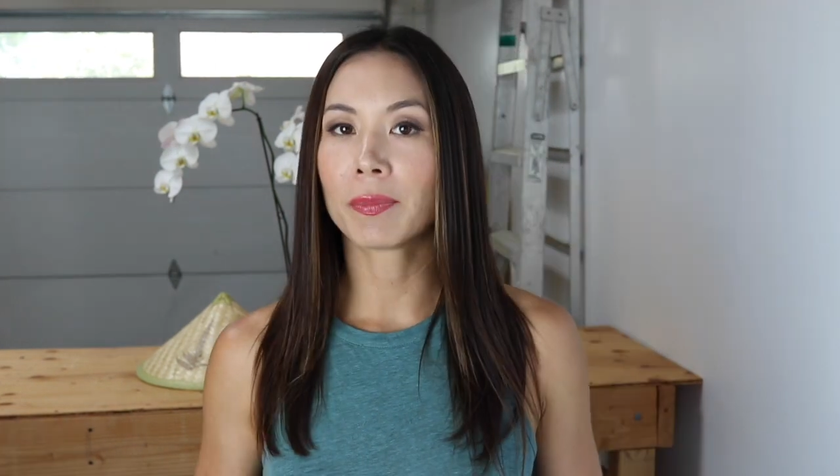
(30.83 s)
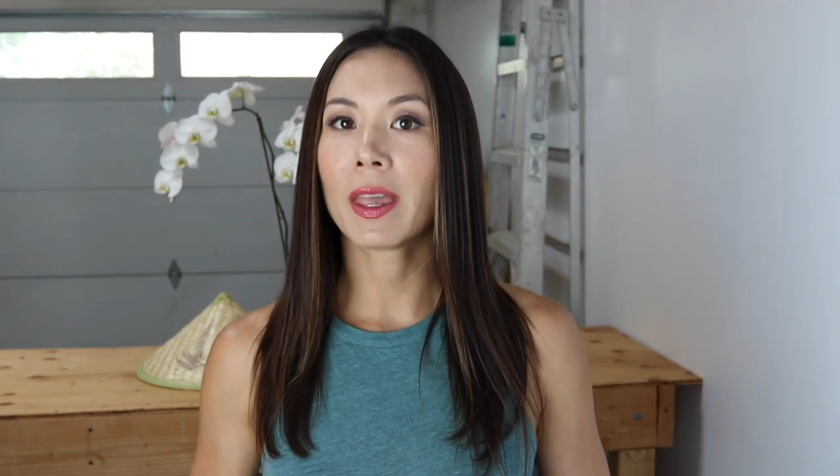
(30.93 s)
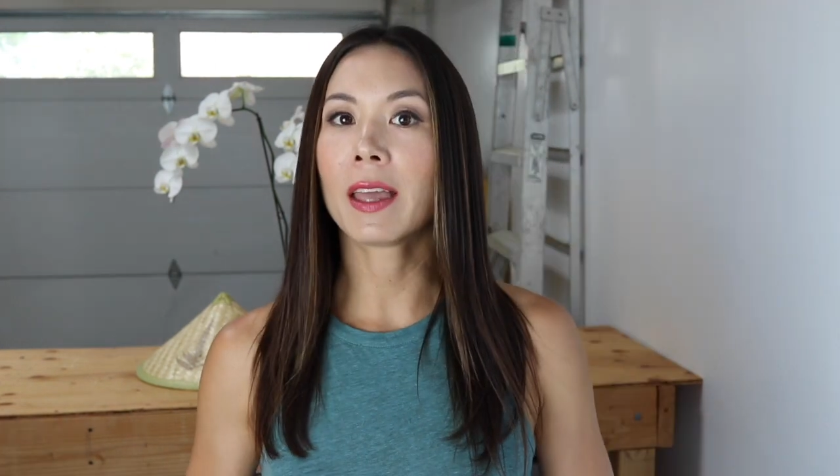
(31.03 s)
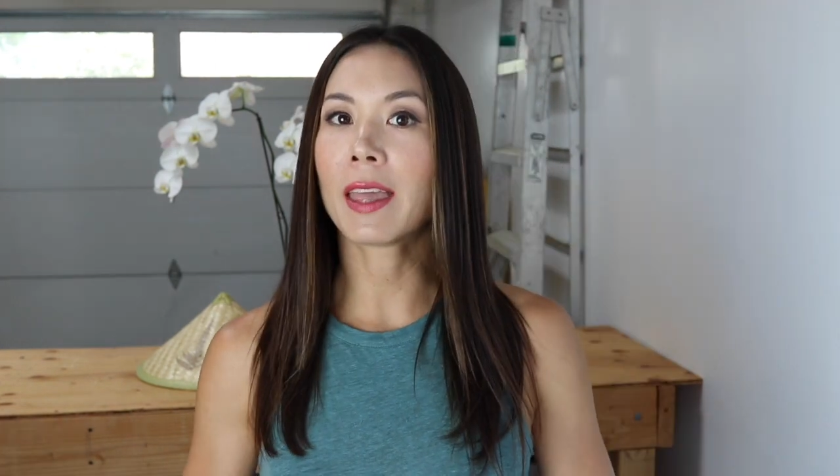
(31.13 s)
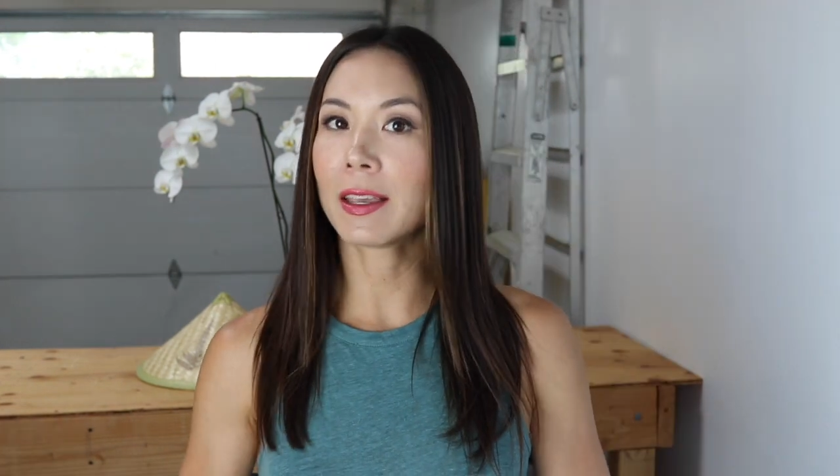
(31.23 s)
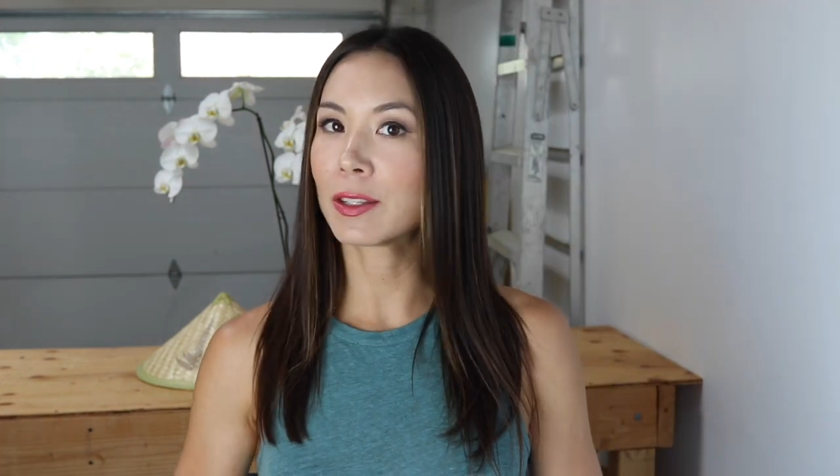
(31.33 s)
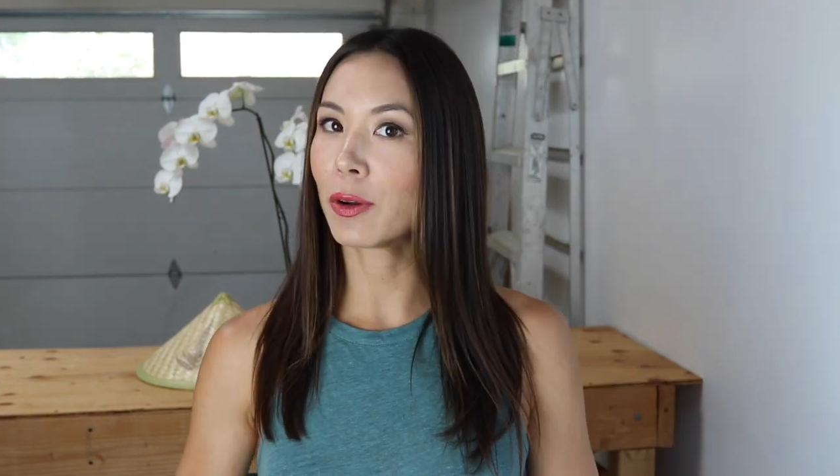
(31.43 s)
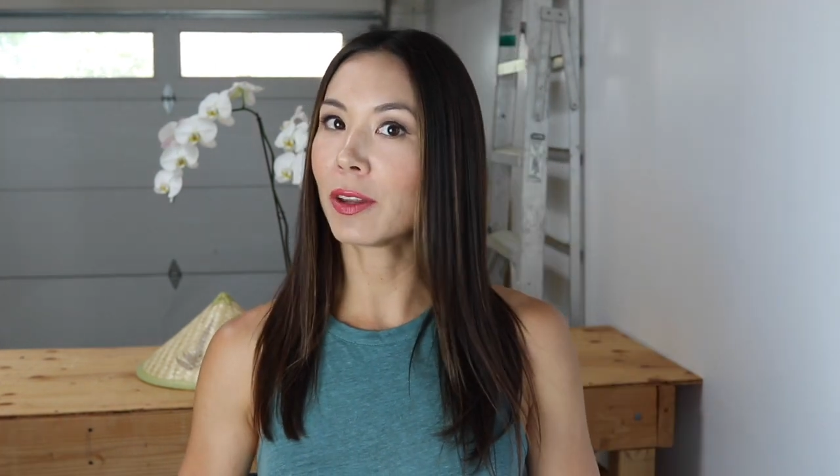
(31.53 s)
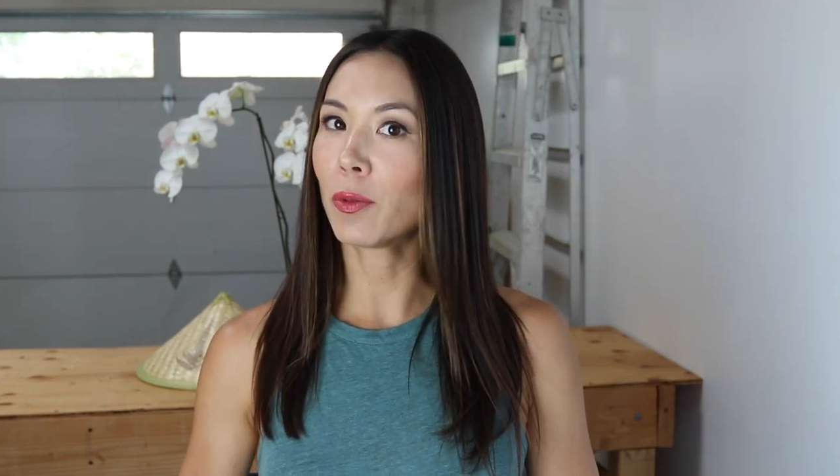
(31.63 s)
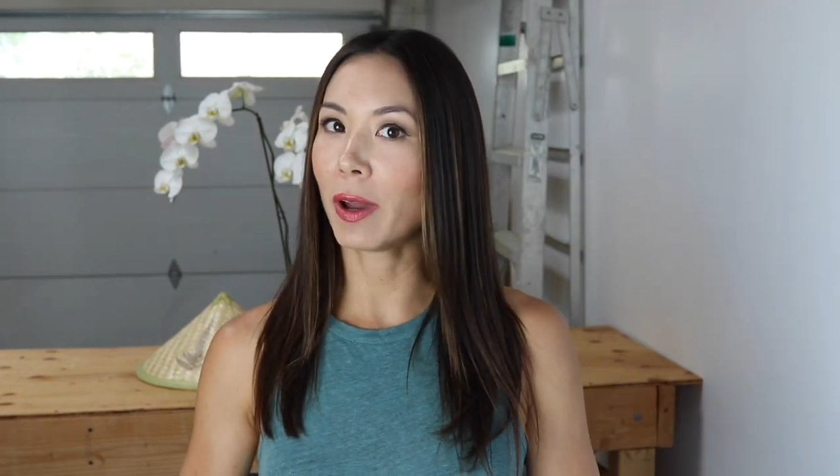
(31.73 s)
In case
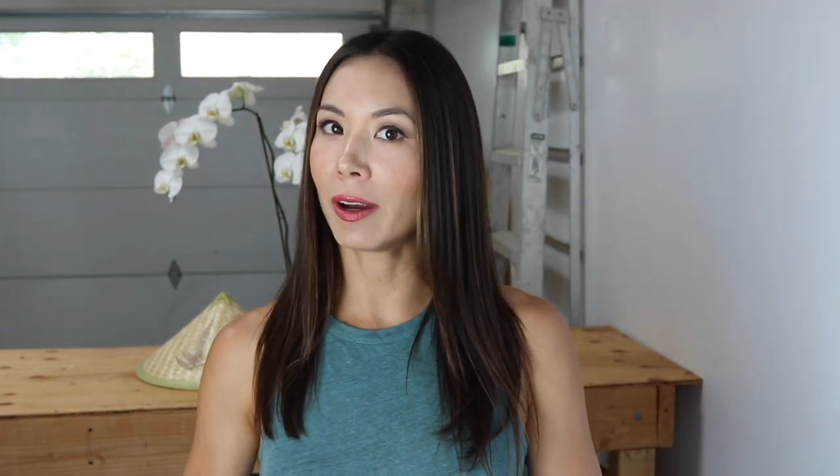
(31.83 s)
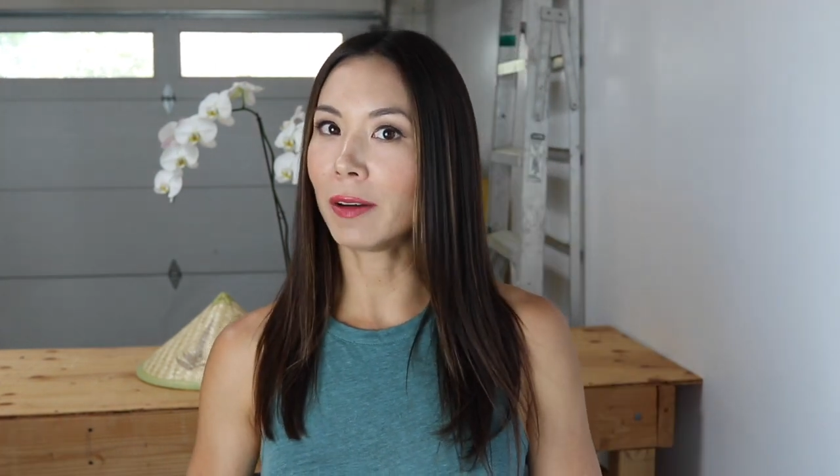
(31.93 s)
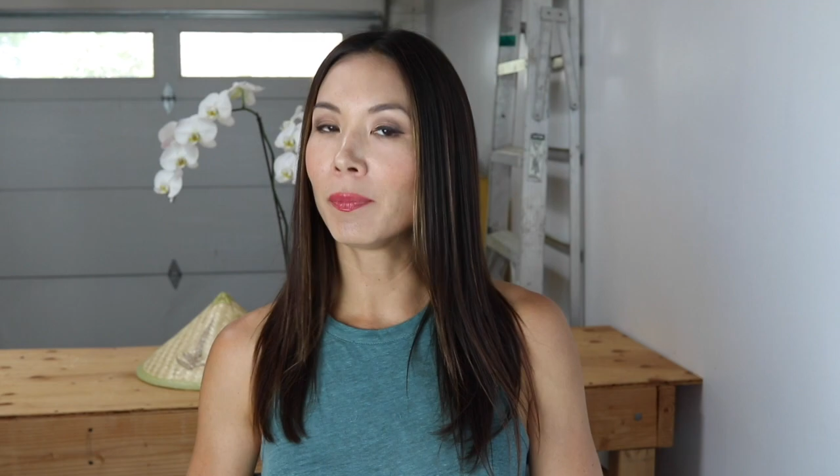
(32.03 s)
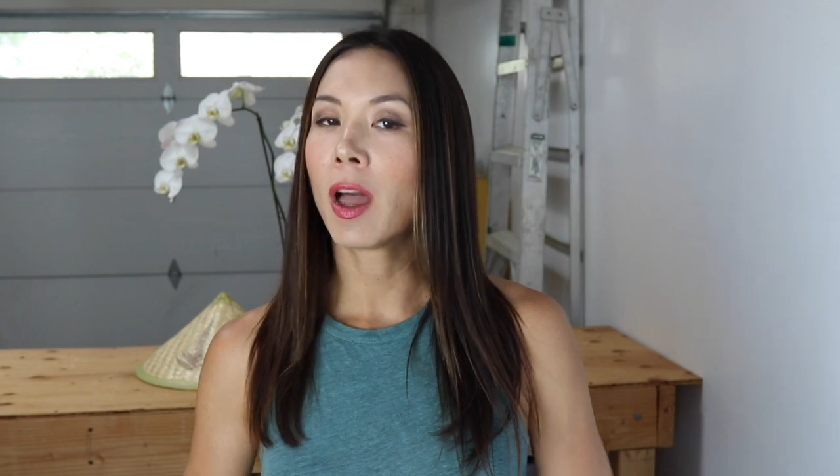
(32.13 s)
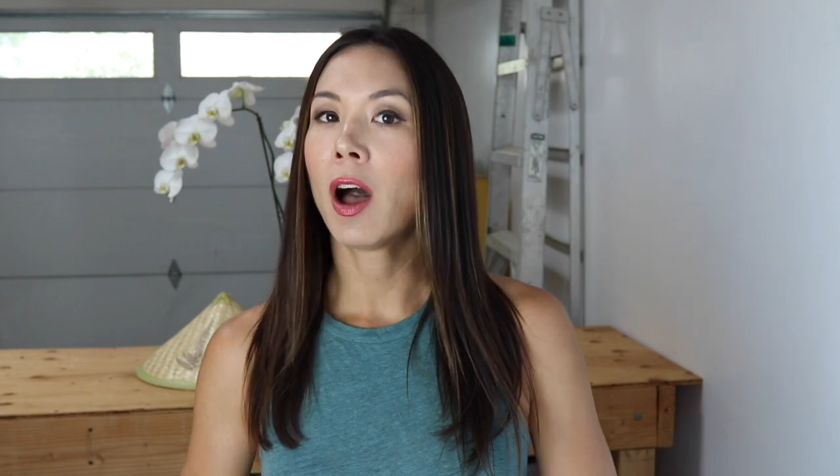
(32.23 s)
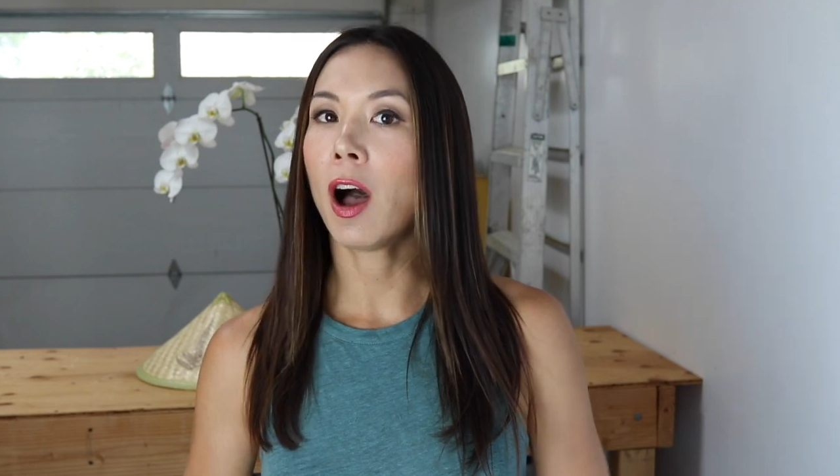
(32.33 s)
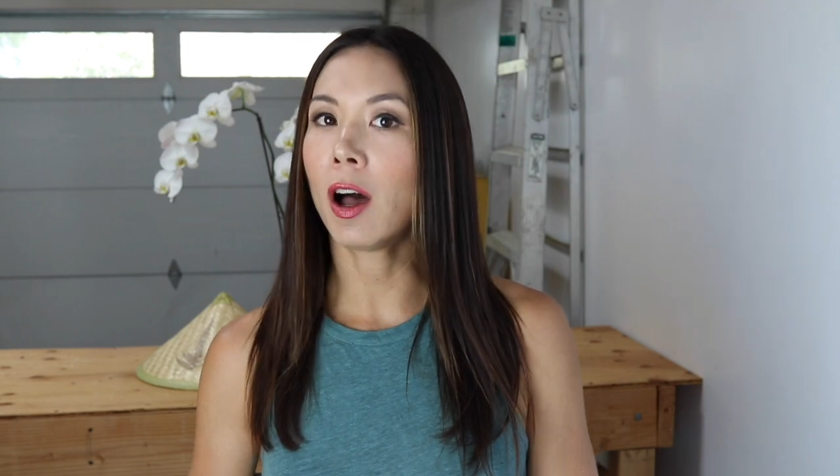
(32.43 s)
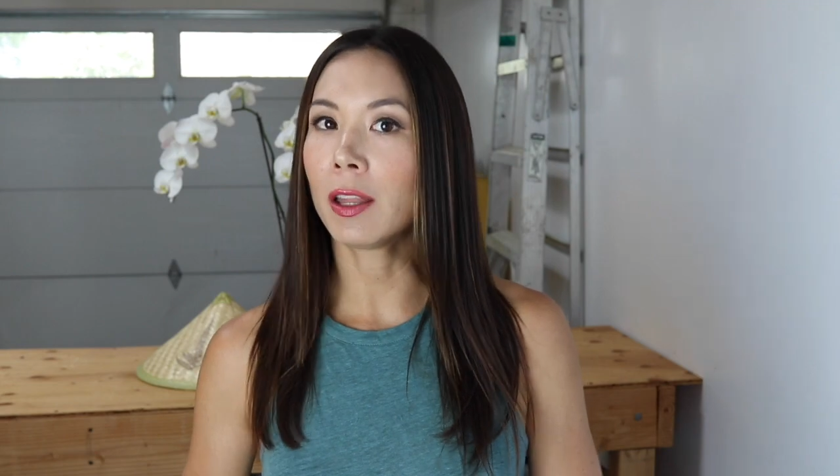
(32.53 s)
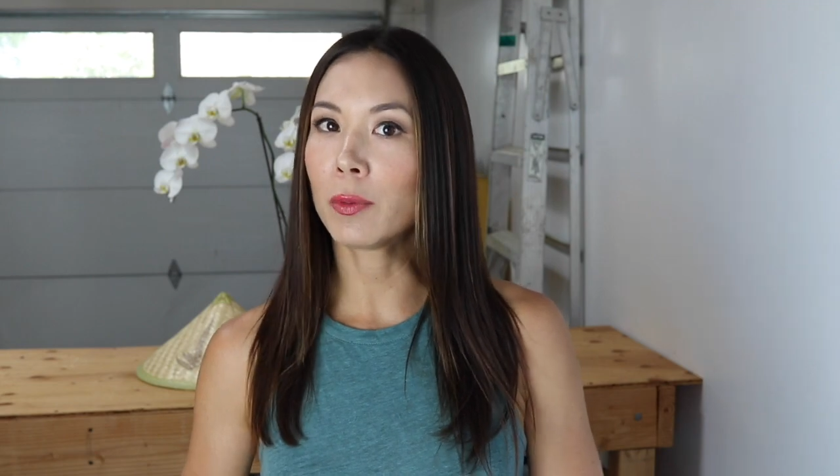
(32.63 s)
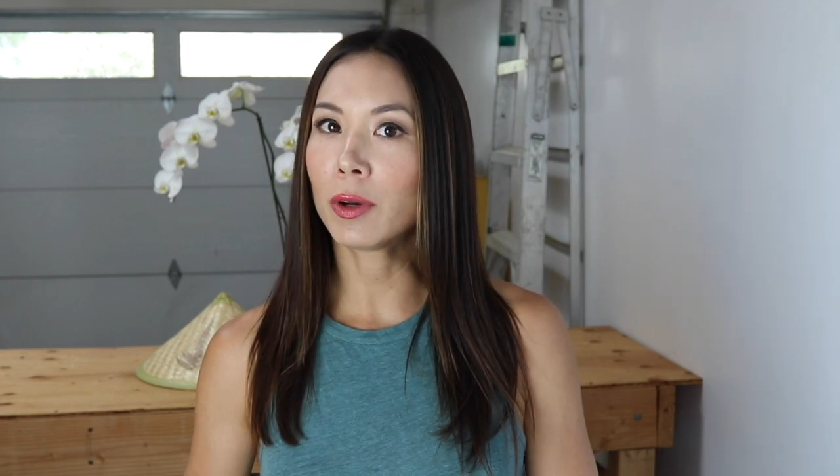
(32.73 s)
you're unaware,
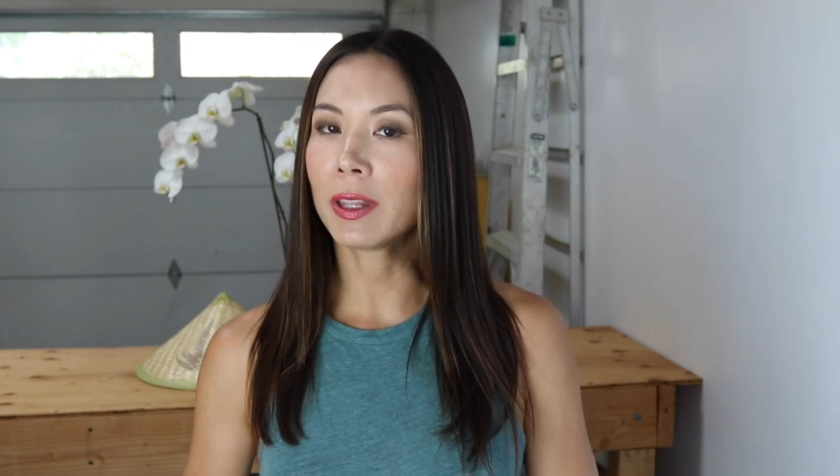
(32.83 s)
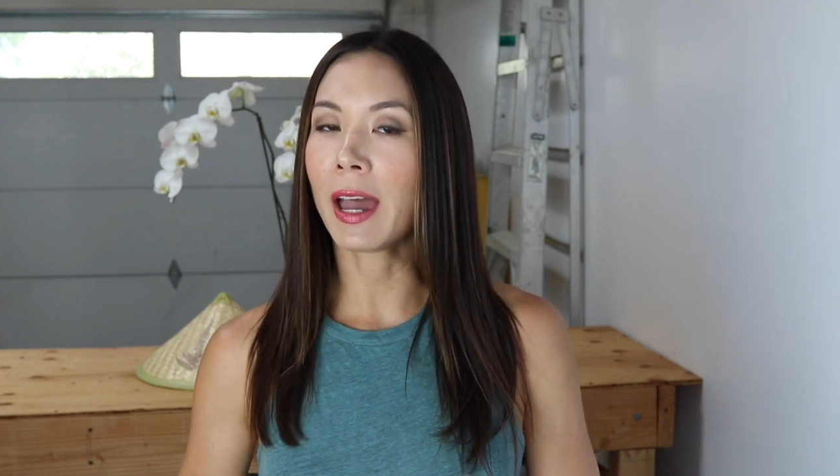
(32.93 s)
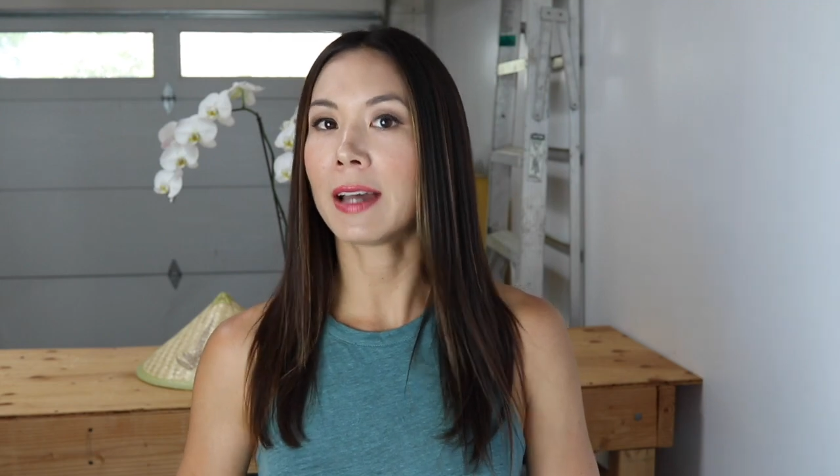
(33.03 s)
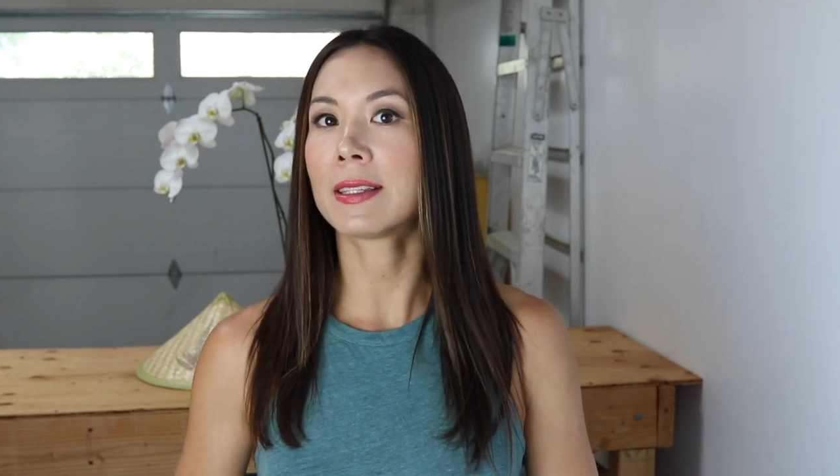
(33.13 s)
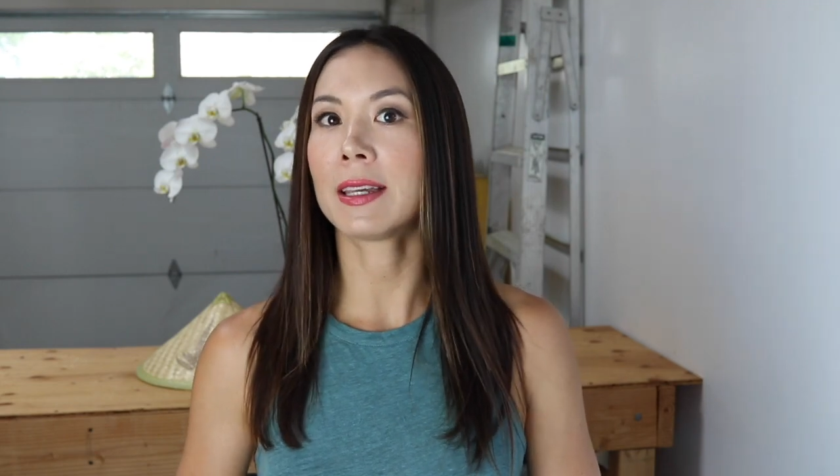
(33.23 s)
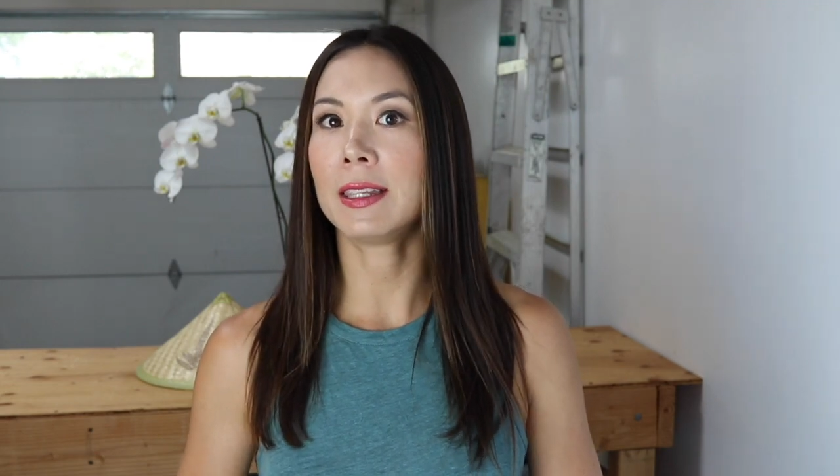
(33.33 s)
Hollywood has a